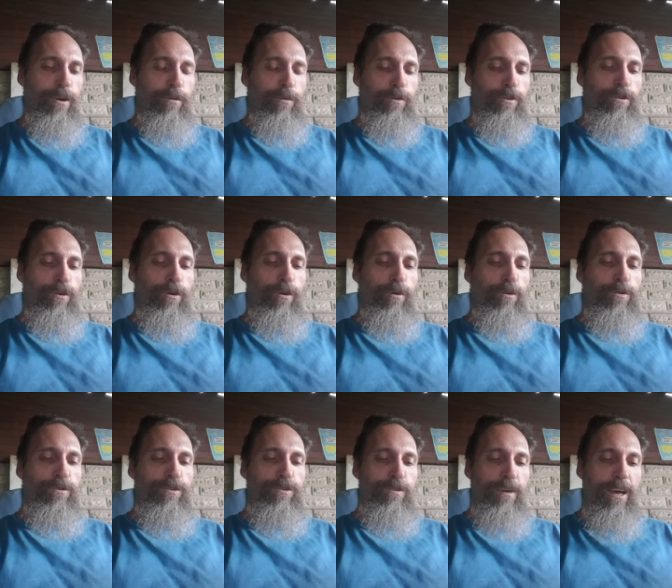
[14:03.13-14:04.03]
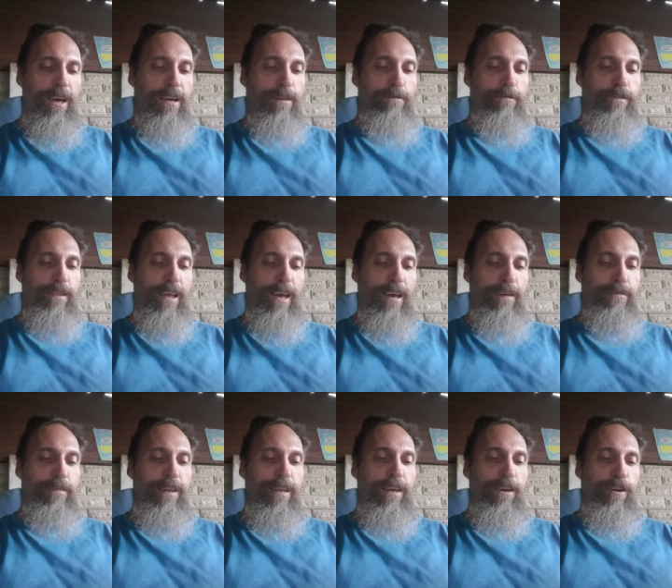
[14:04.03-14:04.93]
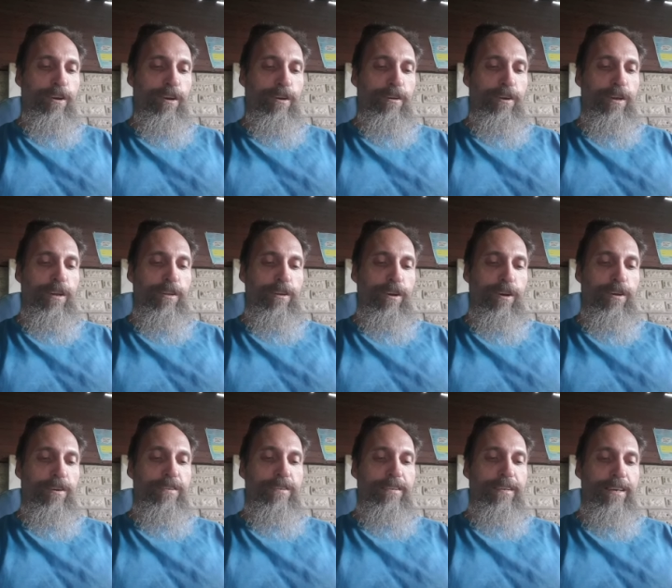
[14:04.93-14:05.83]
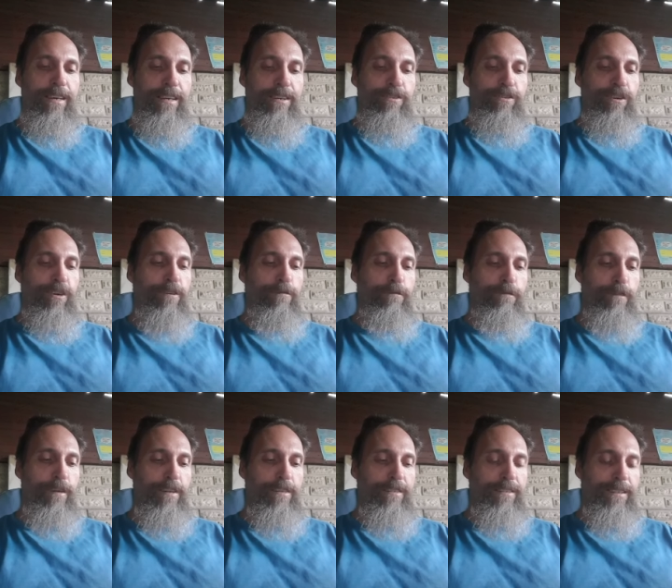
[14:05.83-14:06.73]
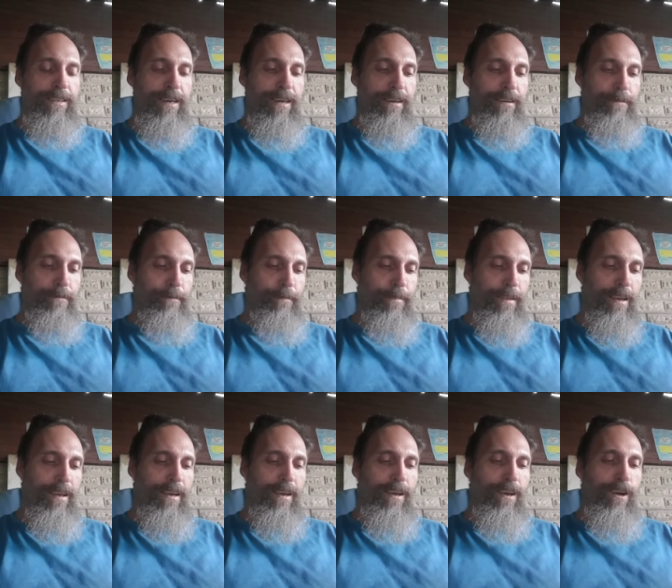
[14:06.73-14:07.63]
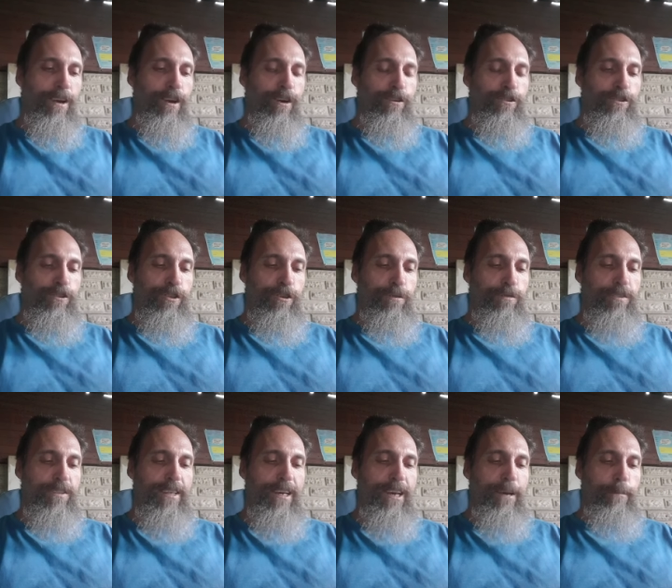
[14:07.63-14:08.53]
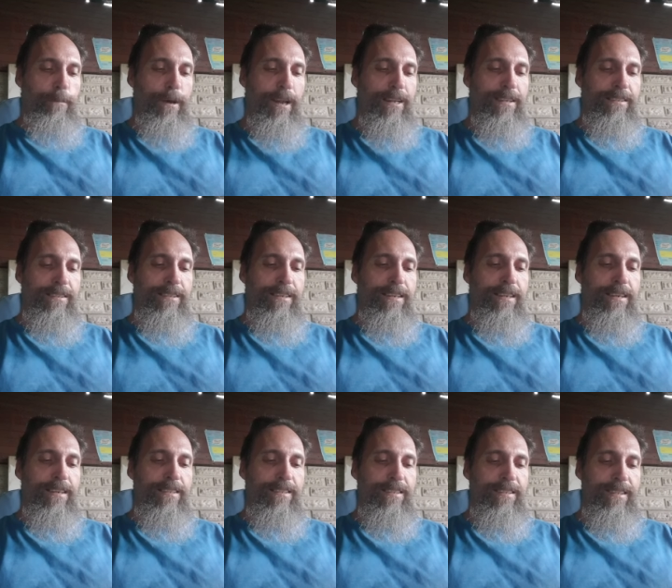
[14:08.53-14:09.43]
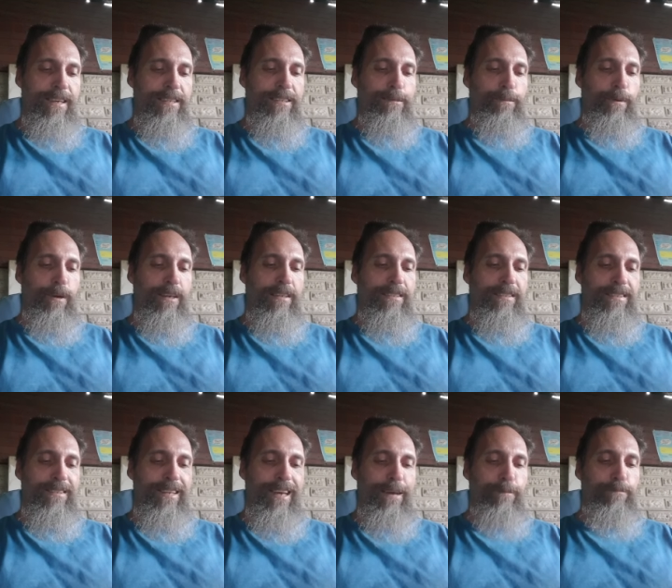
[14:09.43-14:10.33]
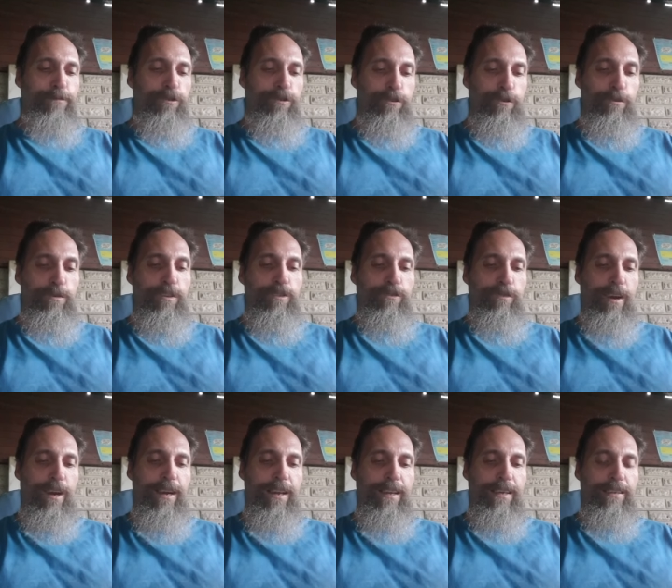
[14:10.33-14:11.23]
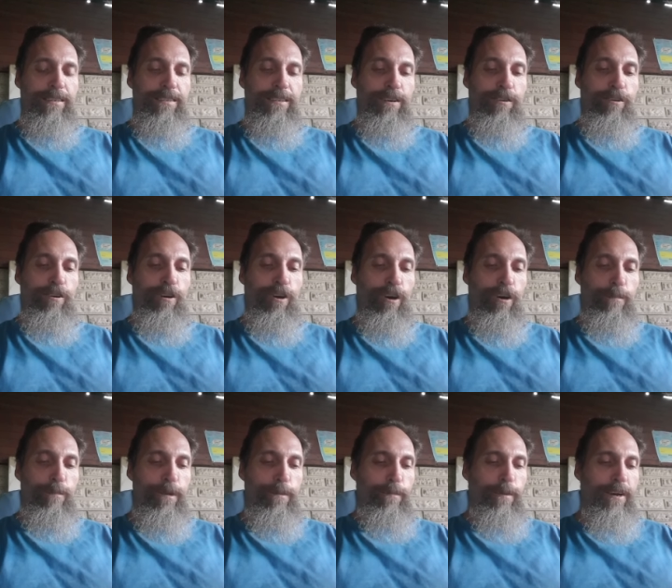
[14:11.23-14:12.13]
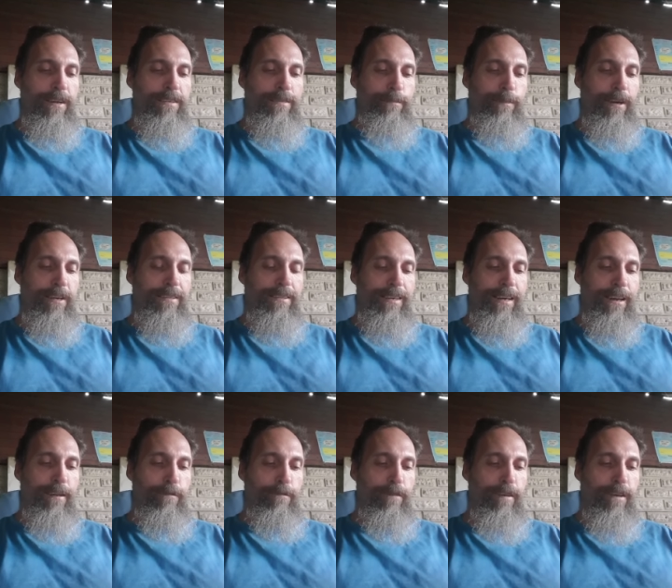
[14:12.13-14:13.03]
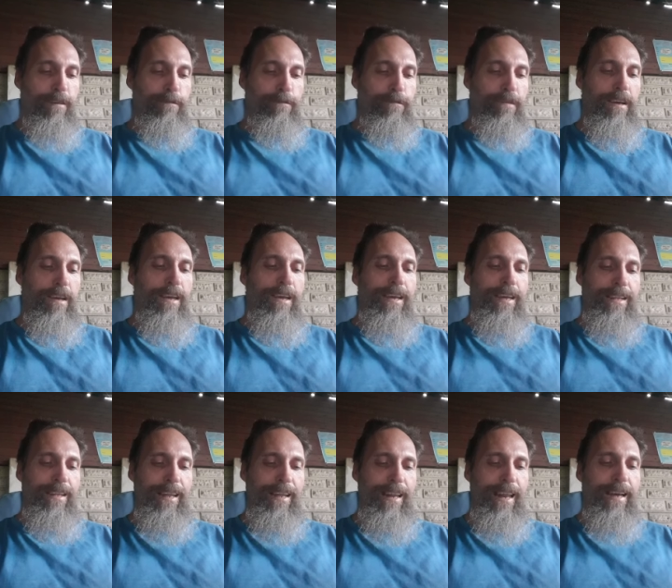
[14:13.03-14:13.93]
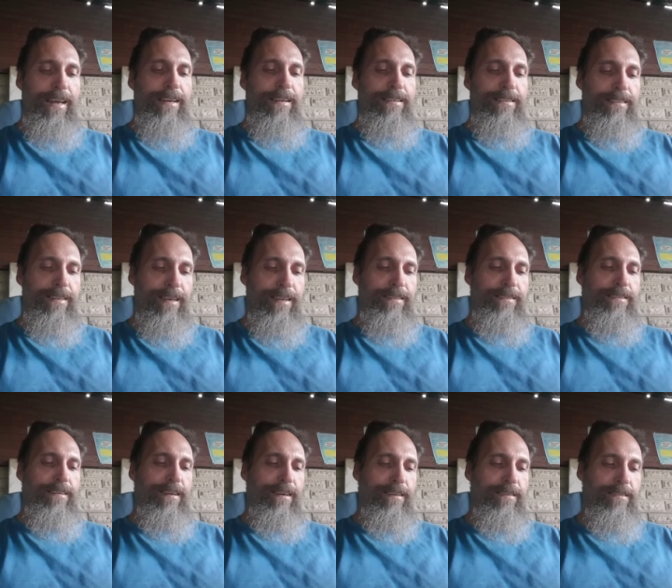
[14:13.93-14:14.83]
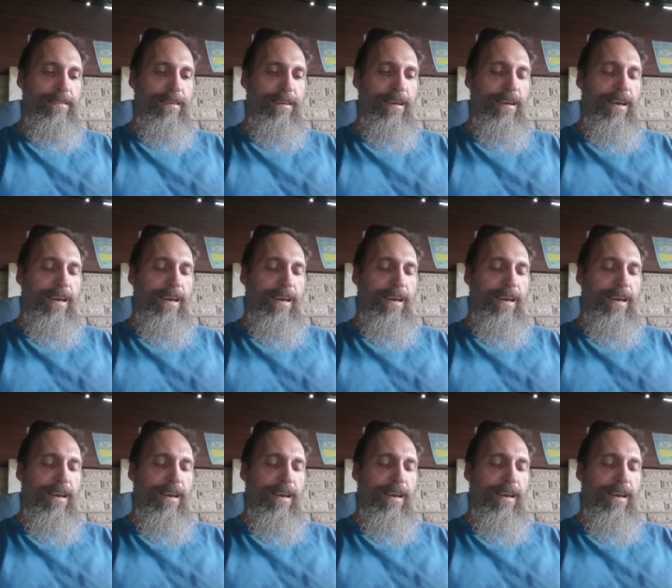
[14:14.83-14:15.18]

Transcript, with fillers: with calls to head for the heavily guarded Gaza Israel frontier. On Tuesday, a Palestinian suspect stabbed two Israelis near an army base by Tel Aviv in the latest incident.